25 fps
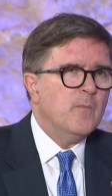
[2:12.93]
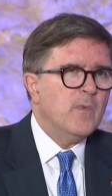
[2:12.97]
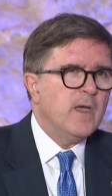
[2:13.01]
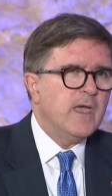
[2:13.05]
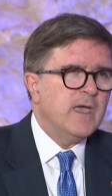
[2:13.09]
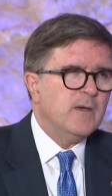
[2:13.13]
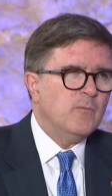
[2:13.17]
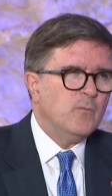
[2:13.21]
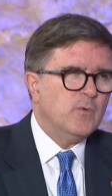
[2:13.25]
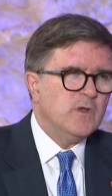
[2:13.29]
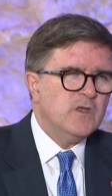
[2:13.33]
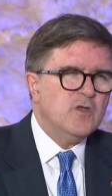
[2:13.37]

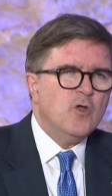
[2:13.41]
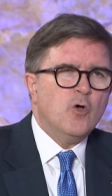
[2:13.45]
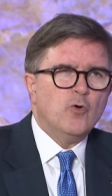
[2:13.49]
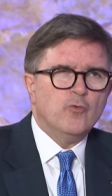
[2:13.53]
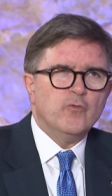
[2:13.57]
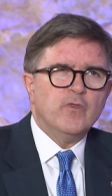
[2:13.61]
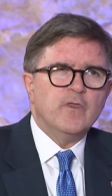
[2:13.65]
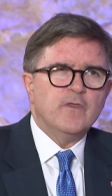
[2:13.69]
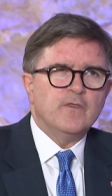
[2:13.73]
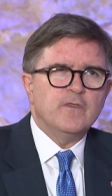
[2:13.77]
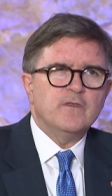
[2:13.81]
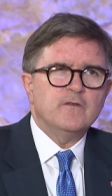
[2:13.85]
And we
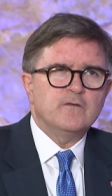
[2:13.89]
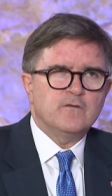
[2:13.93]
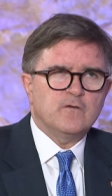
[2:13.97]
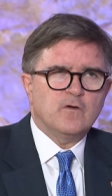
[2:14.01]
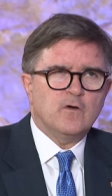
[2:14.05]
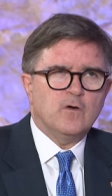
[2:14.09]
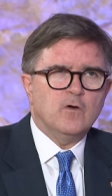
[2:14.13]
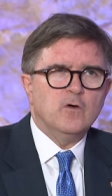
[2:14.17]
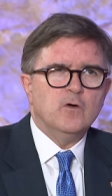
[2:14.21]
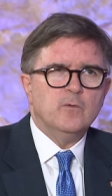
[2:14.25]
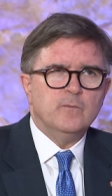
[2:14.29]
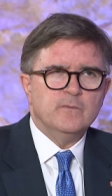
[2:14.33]
know that the
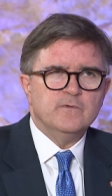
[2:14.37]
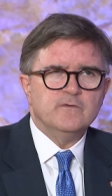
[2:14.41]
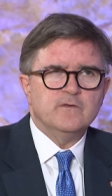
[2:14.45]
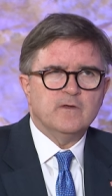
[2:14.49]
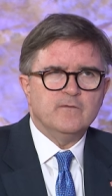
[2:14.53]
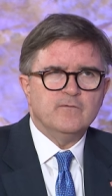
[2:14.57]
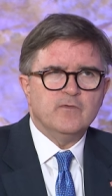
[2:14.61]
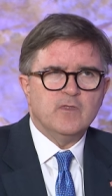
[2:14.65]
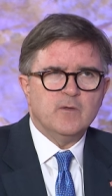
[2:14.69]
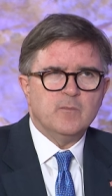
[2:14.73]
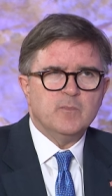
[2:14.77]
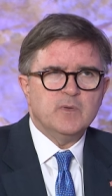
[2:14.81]
terms
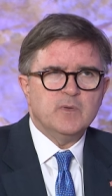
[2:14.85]
of the